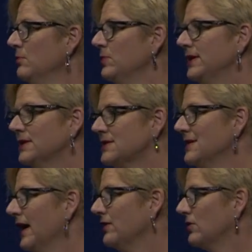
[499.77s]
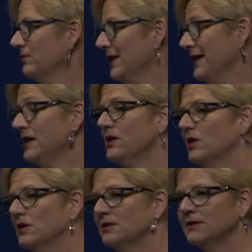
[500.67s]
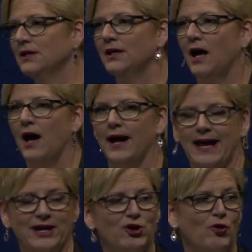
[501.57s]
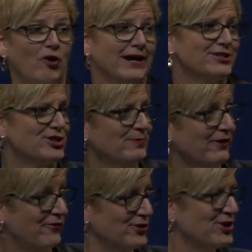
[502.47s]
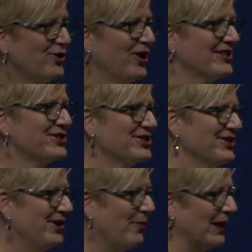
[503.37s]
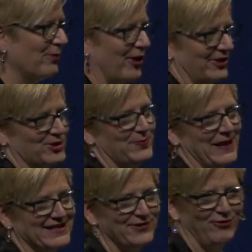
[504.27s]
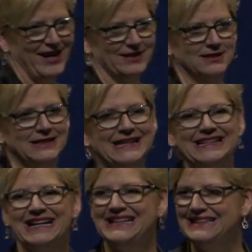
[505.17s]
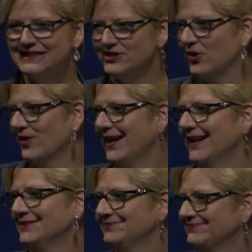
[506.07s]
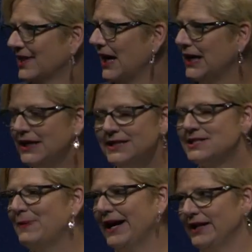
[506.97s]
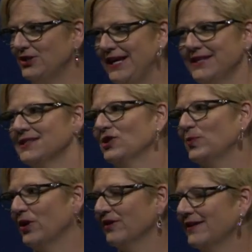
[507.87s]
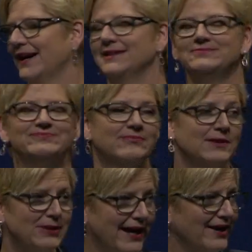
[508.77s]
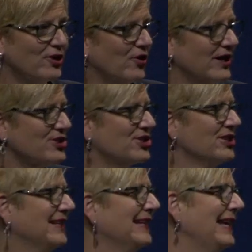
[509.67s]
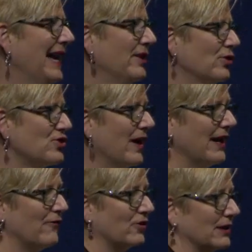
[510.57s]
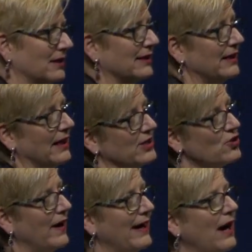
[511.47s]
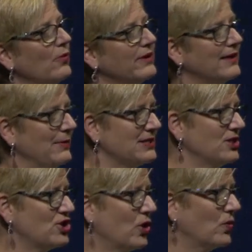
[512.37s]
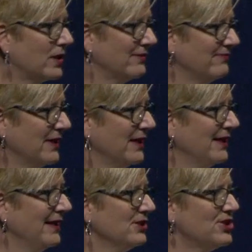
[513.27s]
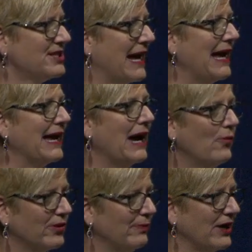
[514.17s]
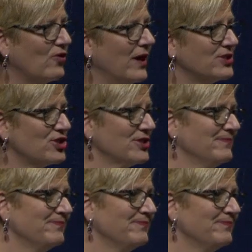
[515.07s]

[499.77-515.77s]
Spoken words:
But this 9th year, I had a crush, my first crush, on my brother's best friend. Now, he didn't know that. It's bad, you can't tell your brother that. But I had a crush, and they were trying out for Little League, and I tried out with them as a joke, just to hang out with my crush.